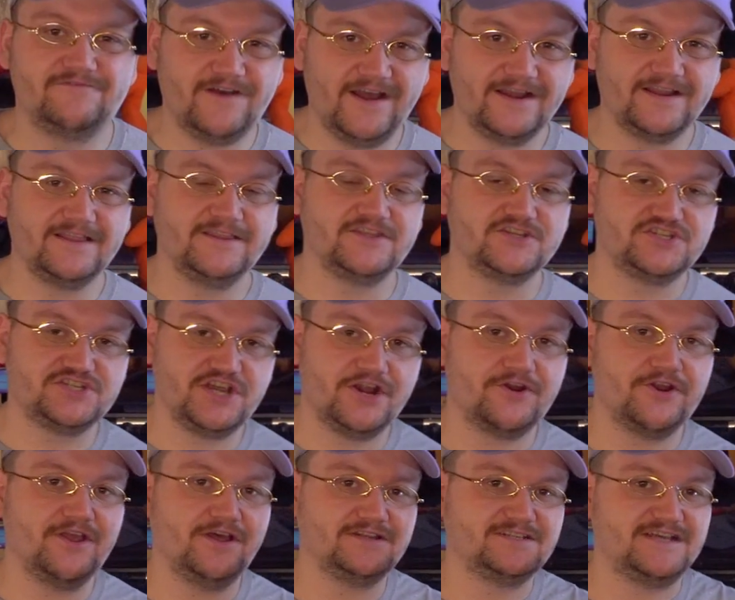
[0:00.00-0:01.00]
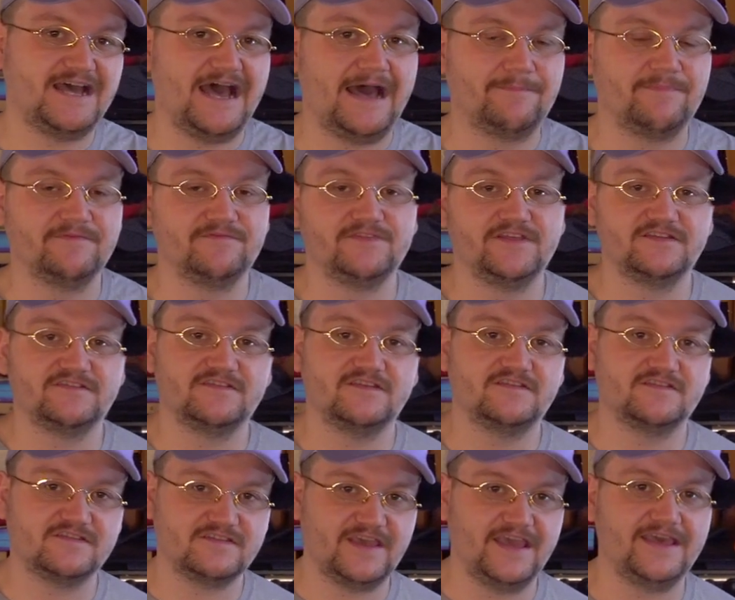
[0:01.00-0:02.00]
finally, the cherry on top of this
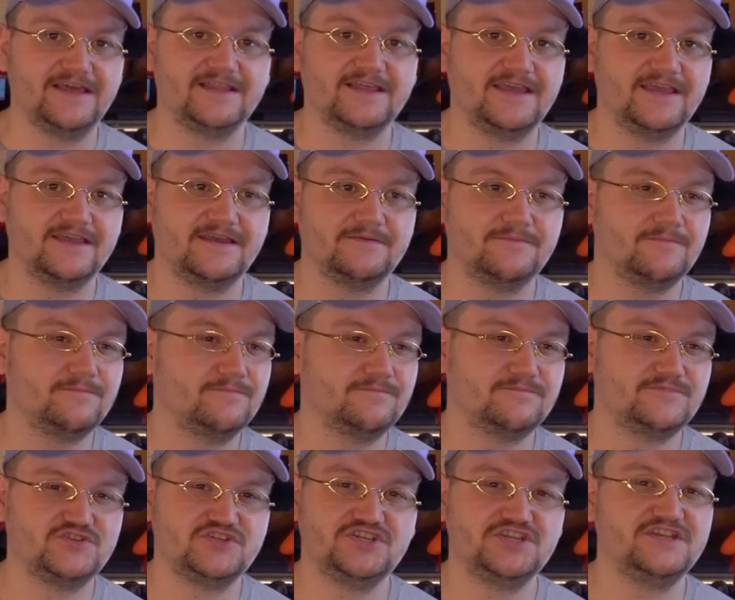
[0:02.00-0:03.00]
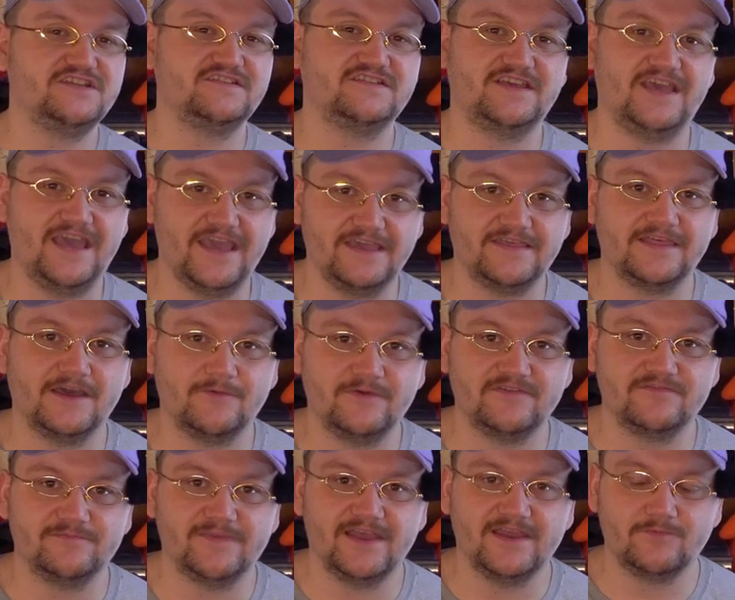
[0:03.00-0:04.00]
scaling cheesecake that
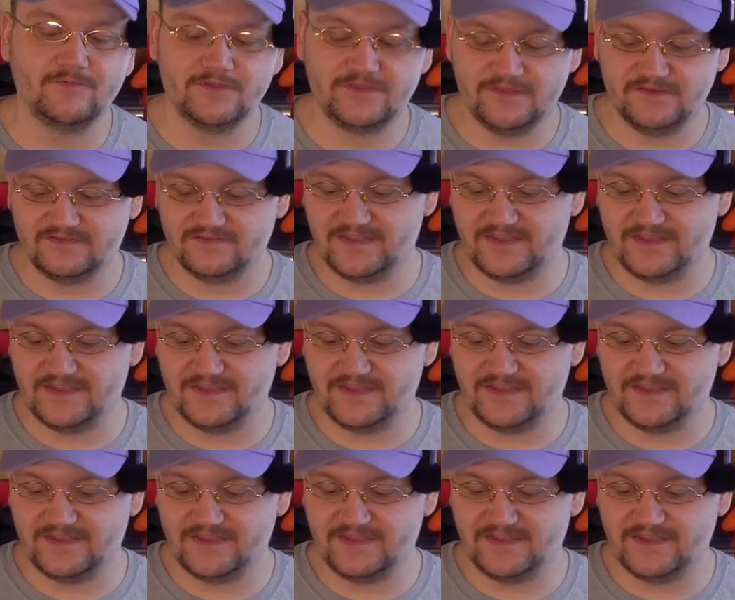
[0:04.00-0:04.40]
we've made with this